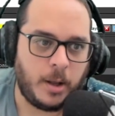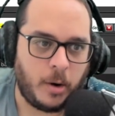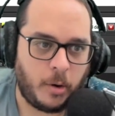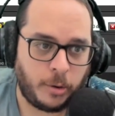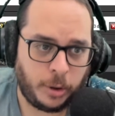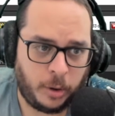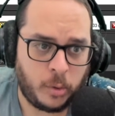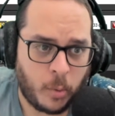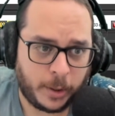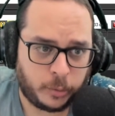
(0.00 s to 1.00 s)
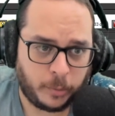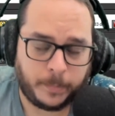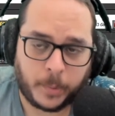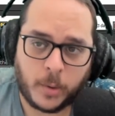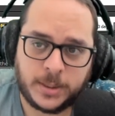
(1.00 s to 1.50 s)
or you want to
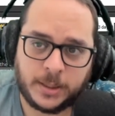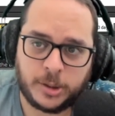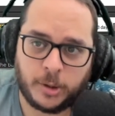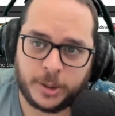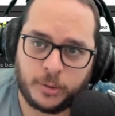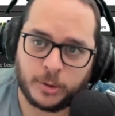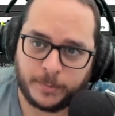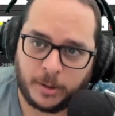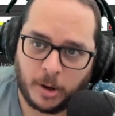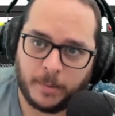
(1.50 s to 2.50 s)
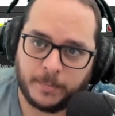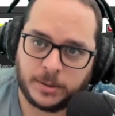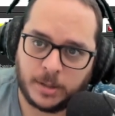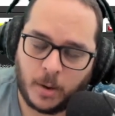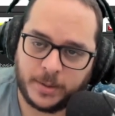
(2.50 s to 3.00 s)
impose it so the source becomes
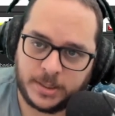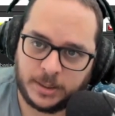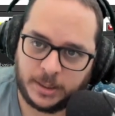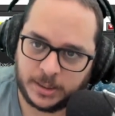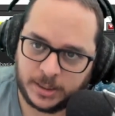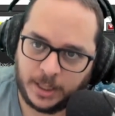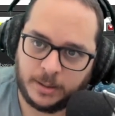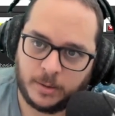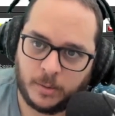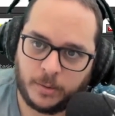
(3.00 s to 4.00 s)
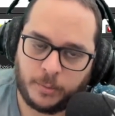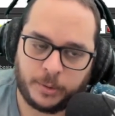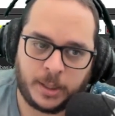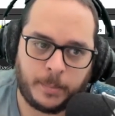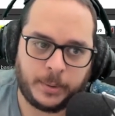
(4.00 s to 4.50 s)
how it's seen through
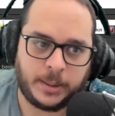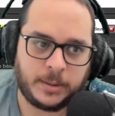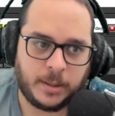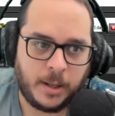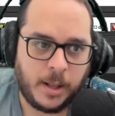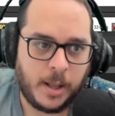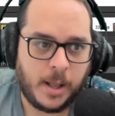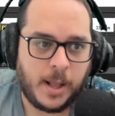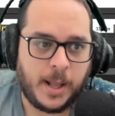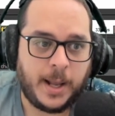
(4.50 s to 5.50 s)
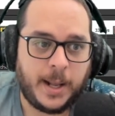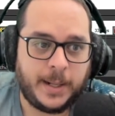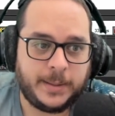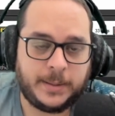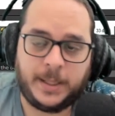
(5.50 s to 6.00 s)
the template,
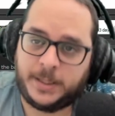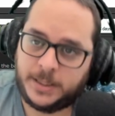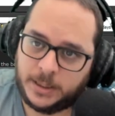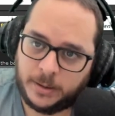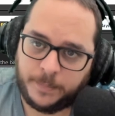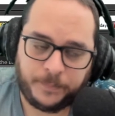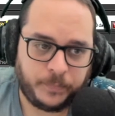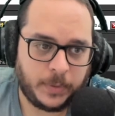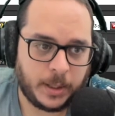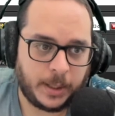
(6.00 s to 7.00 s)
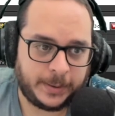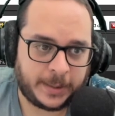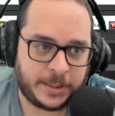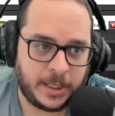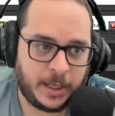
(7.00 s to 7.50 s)
the,
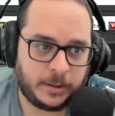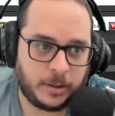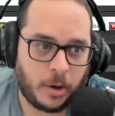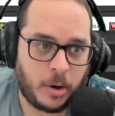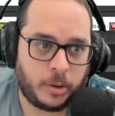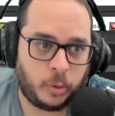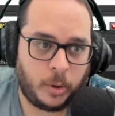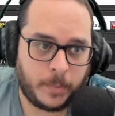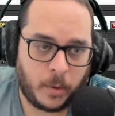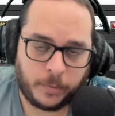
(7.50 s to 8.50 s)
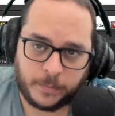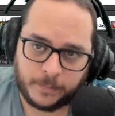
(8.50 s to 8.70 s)
detaching it, or doing both,